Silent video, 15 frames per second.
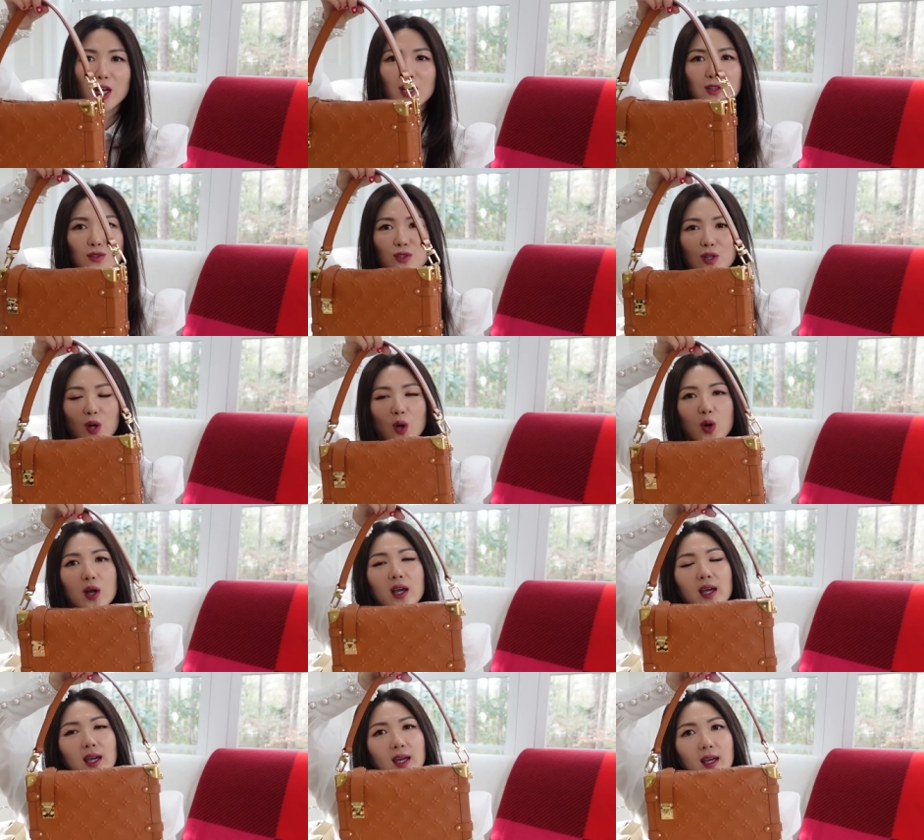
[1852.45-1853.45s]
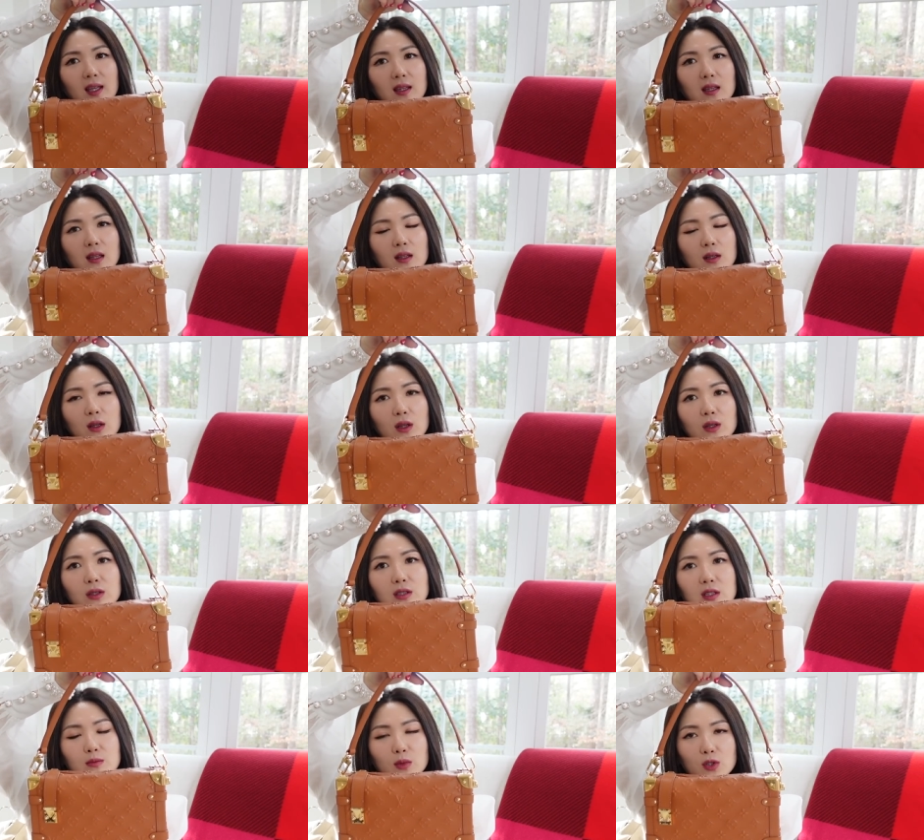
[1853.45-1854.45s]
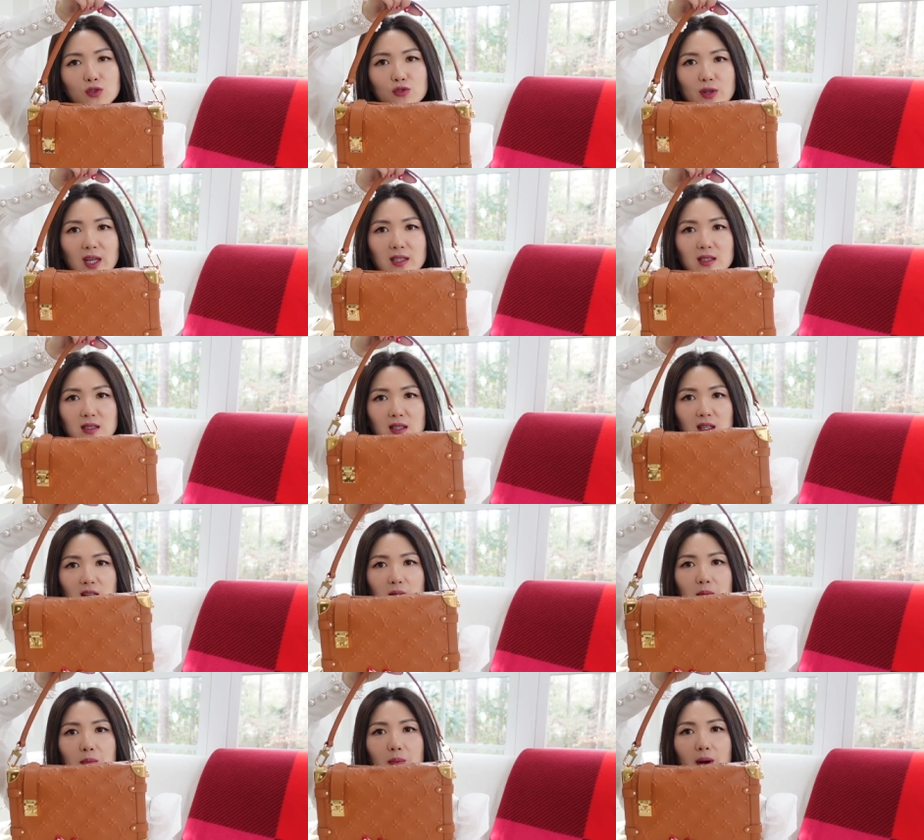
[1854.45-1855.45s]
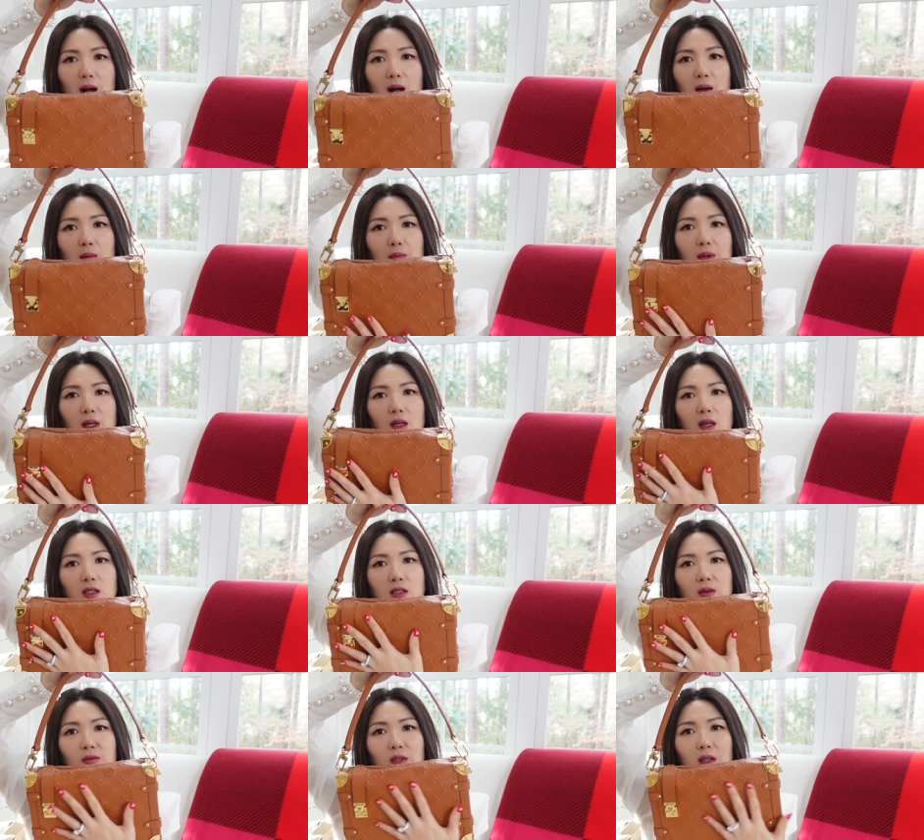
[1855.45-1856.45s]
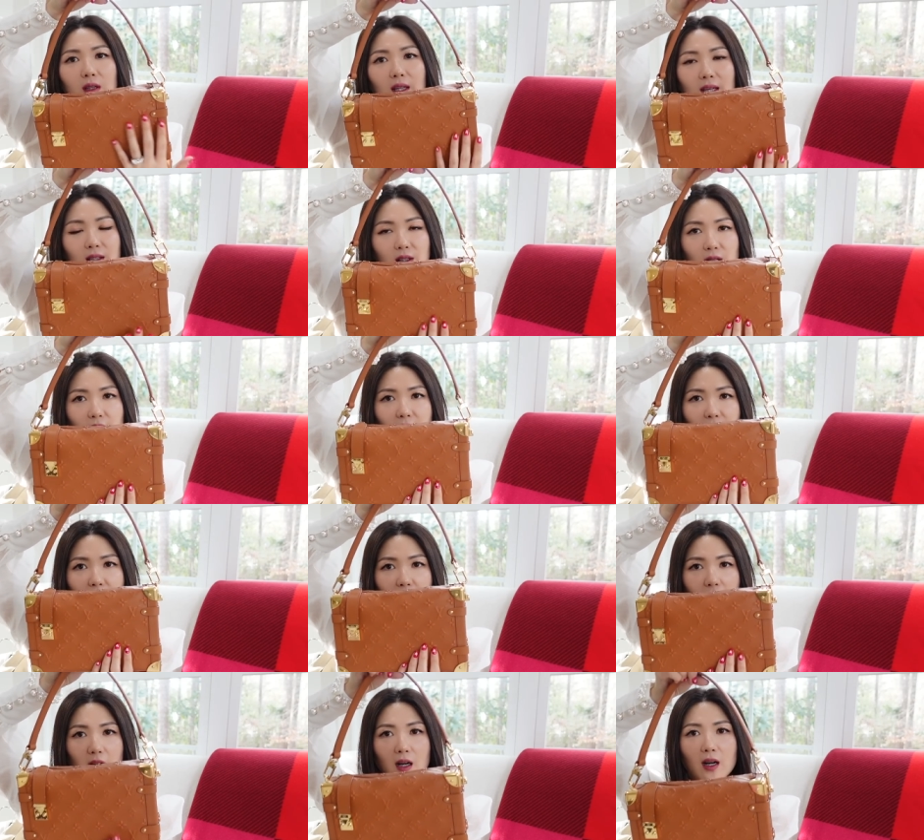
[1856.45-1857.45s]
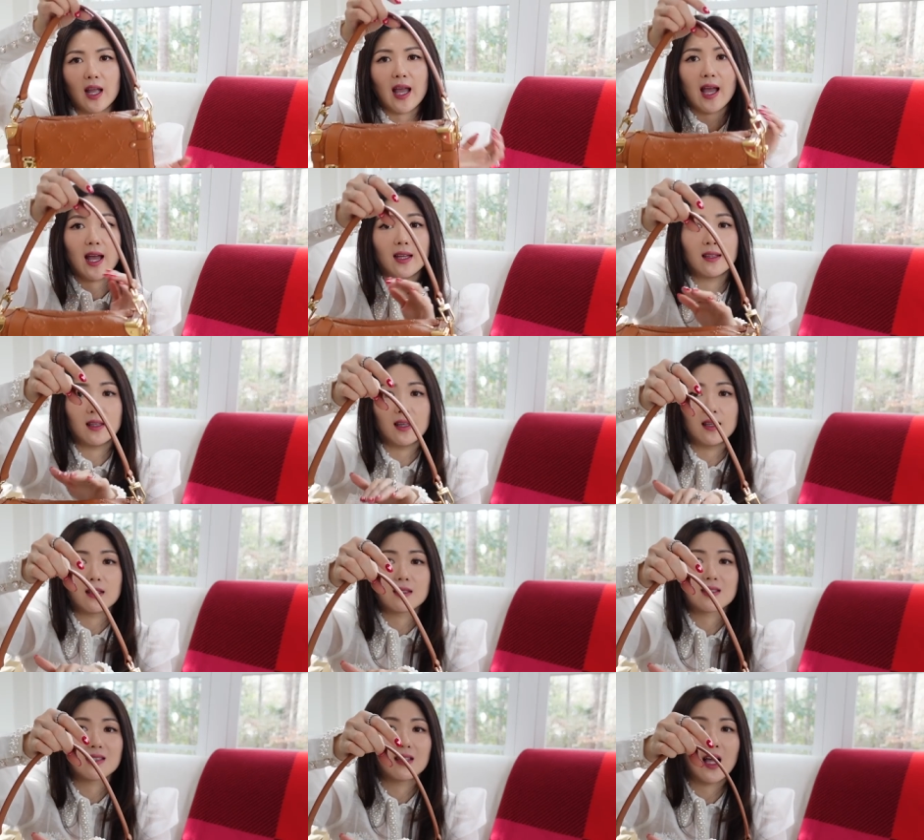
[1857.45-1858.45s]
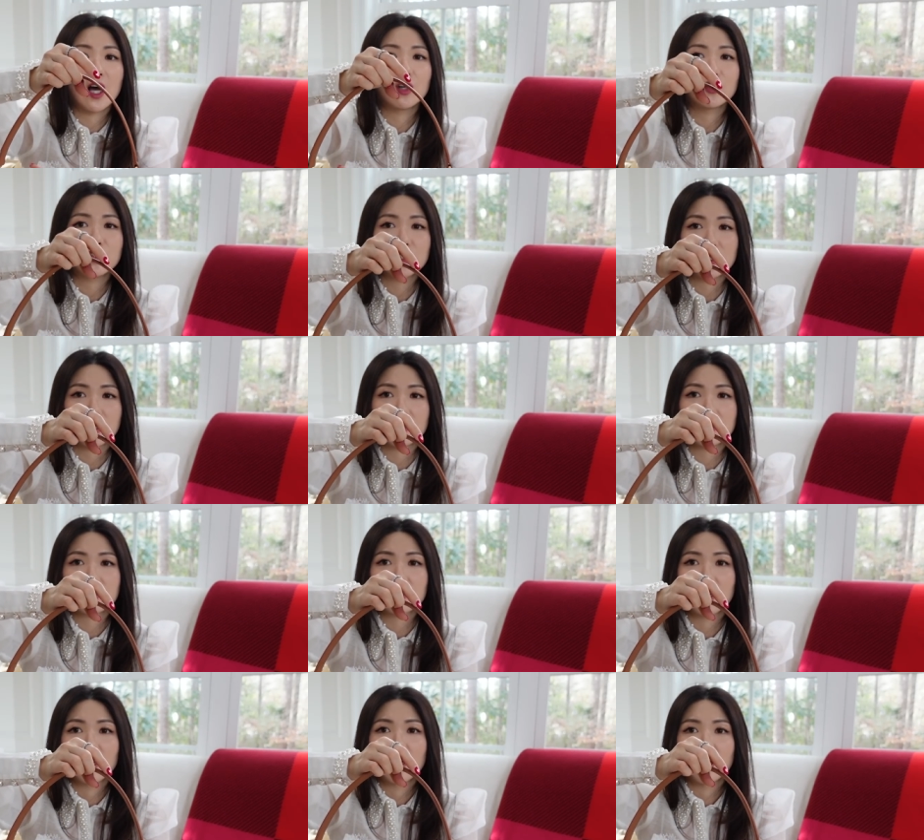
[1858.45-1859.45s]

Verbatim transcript: So it looks more dressy, but because of the leather here and it slouches